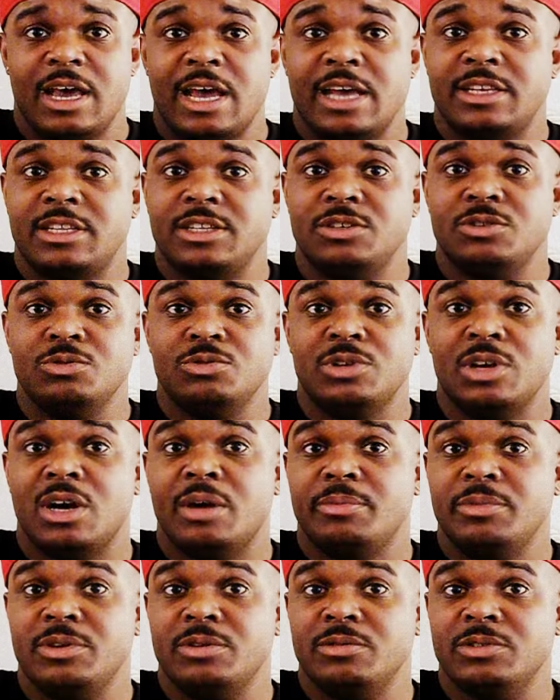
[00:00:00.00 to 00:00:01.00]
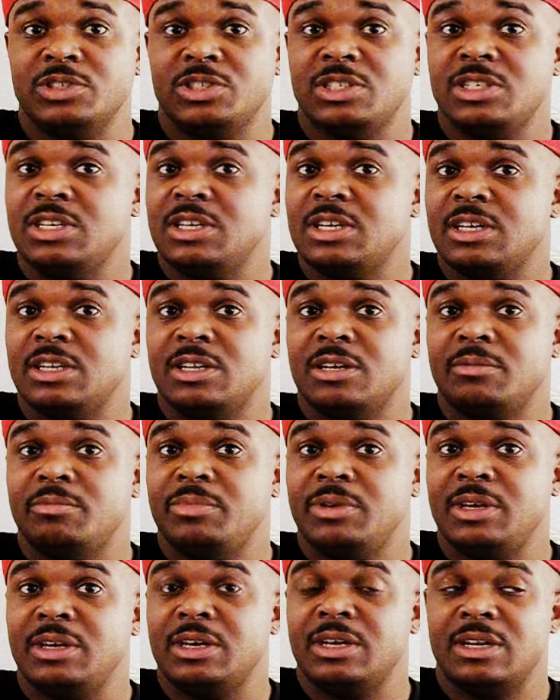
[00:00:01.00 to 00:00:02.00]
at the UW, and she ended
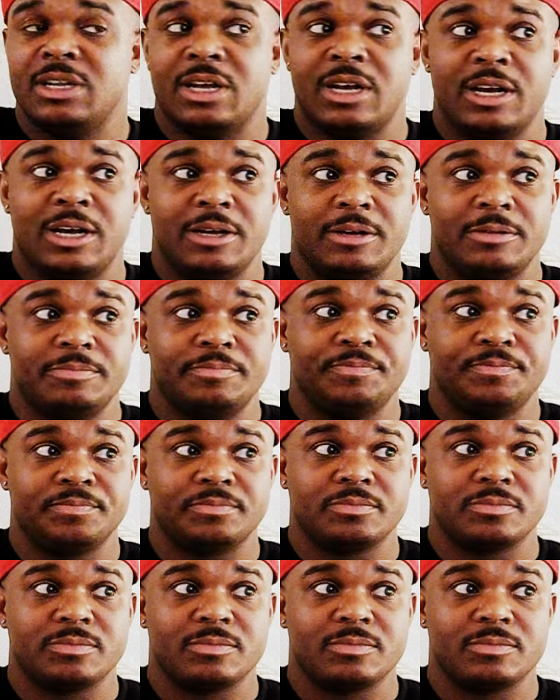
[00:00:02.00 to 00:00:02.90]
up being um,